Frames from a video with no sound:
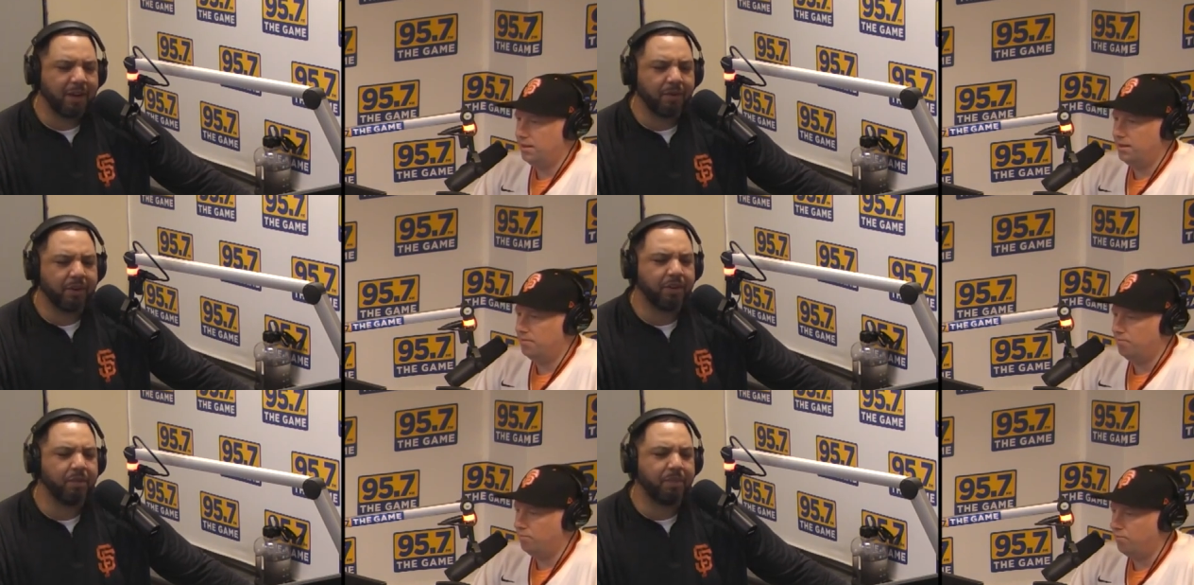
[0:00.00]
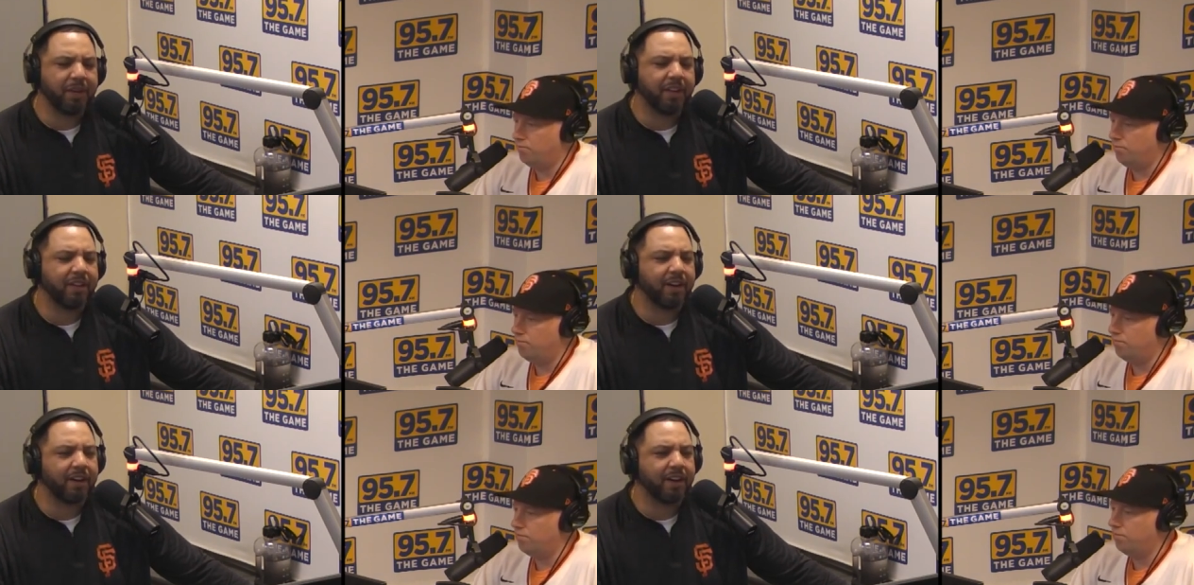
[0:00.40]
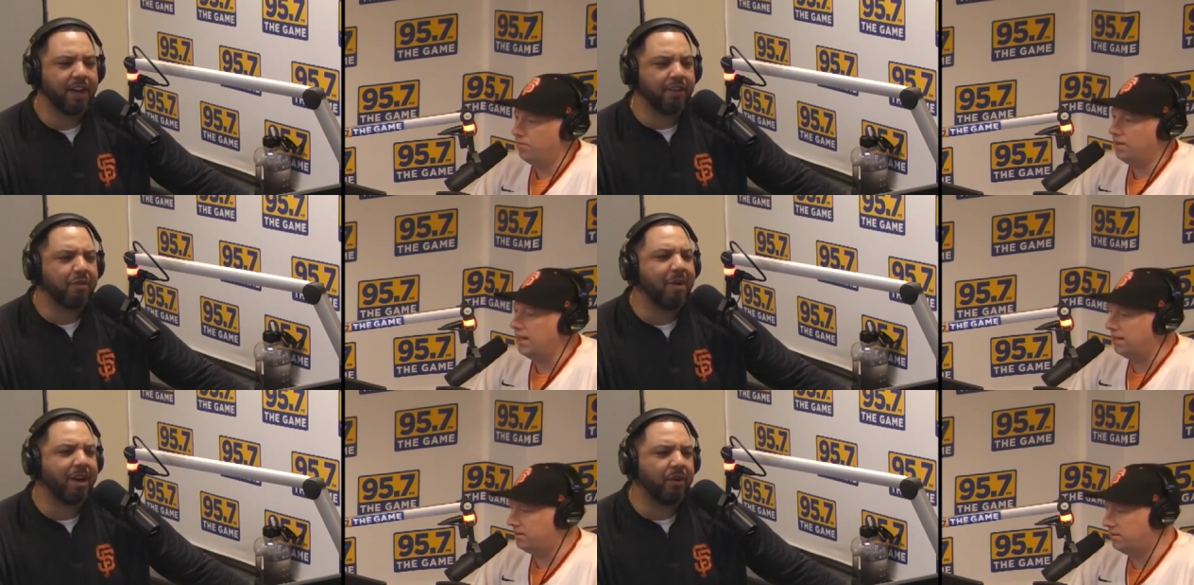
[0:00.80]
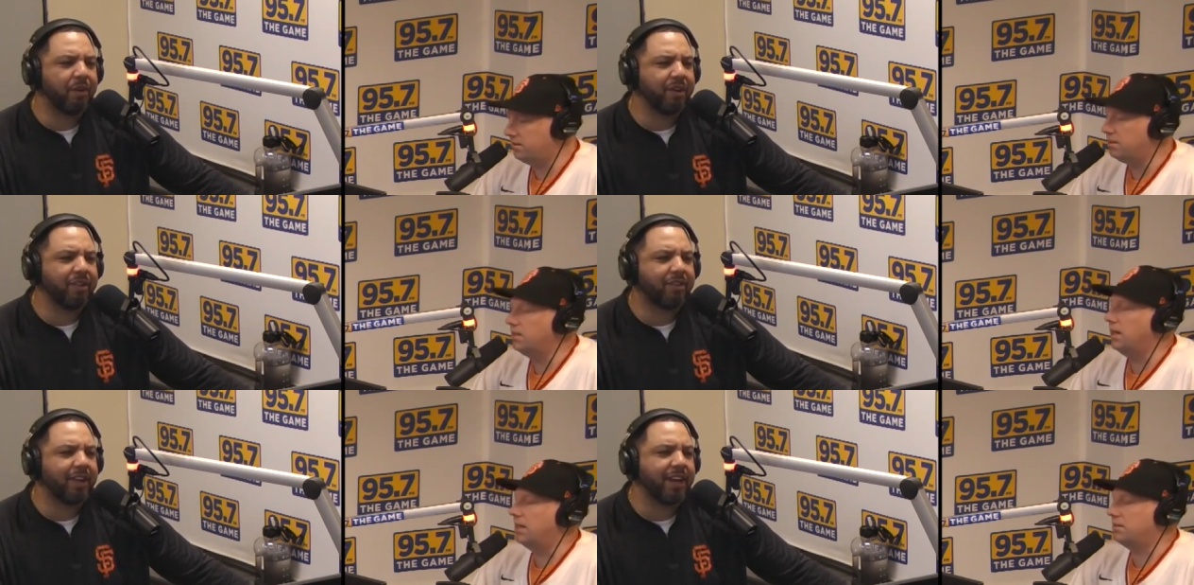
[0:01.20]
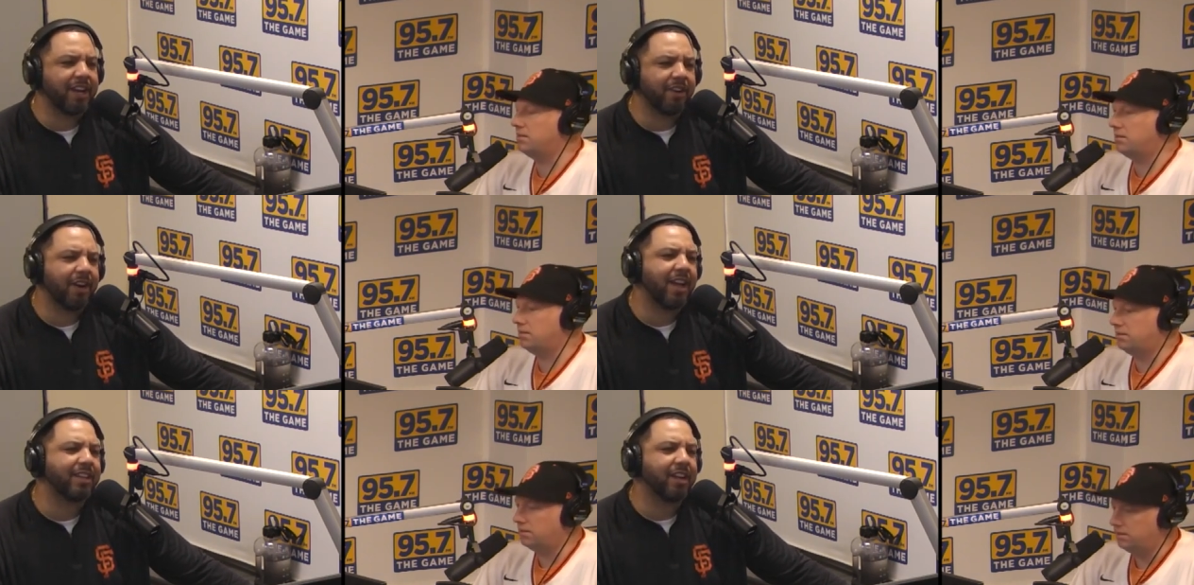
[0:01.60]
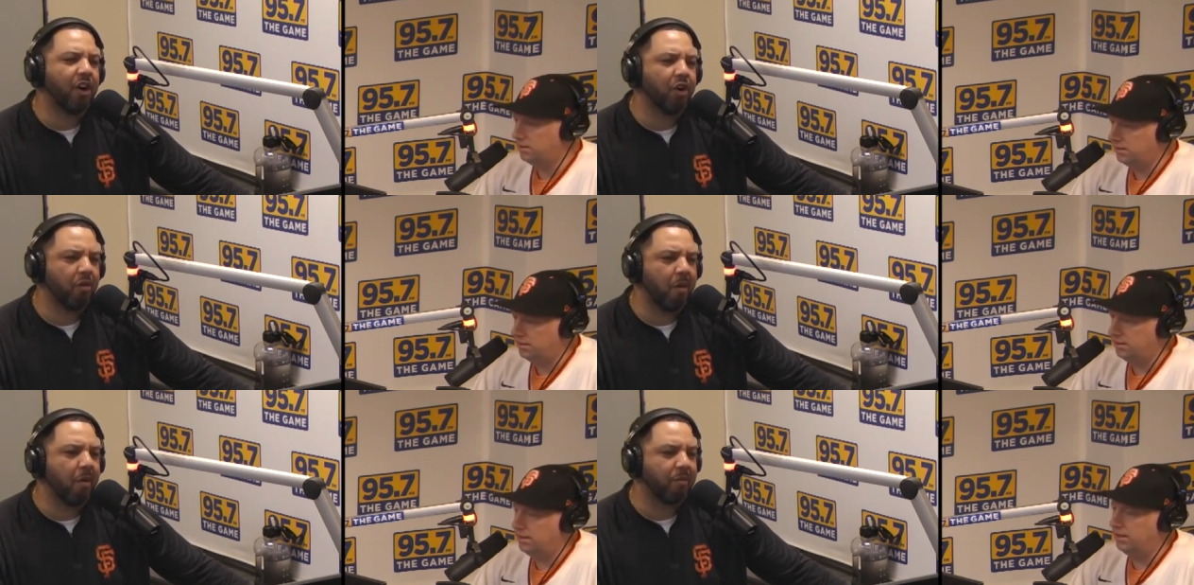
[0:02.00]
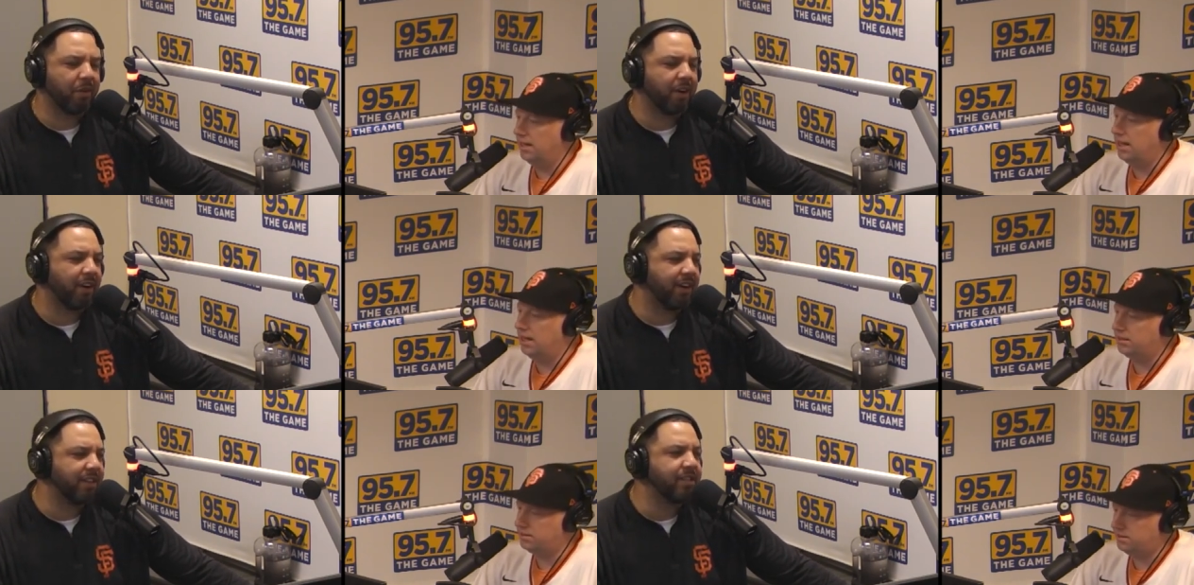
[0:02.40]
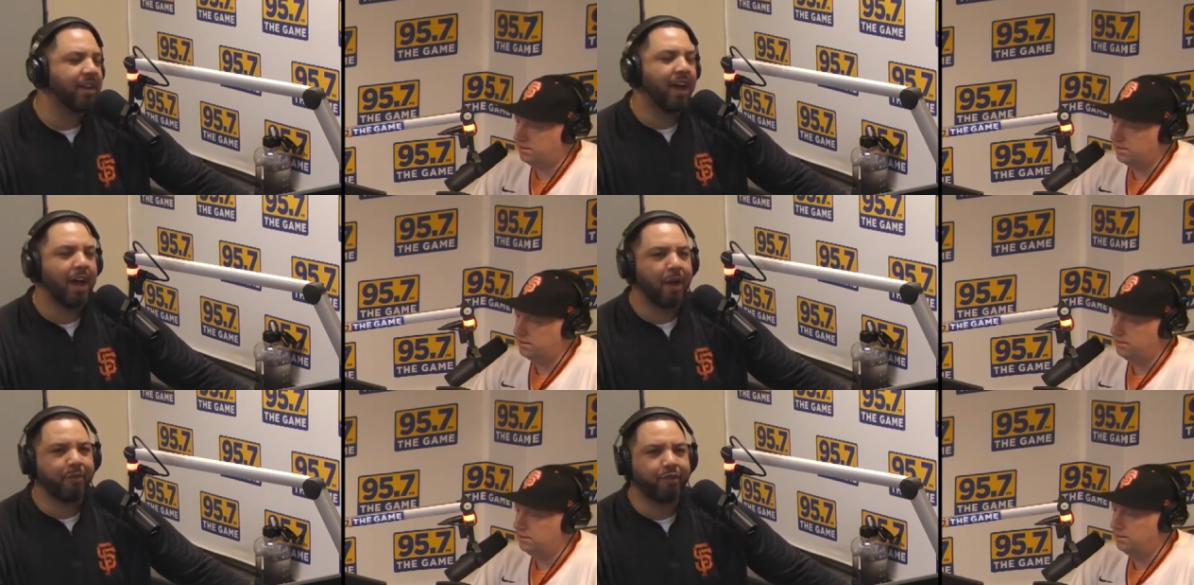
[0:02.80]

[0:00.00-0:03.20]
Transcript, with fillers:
Speaker 1: wanted to be there. Everybody yes, wanted to yes. say they were at the whole opener. Yes. I'm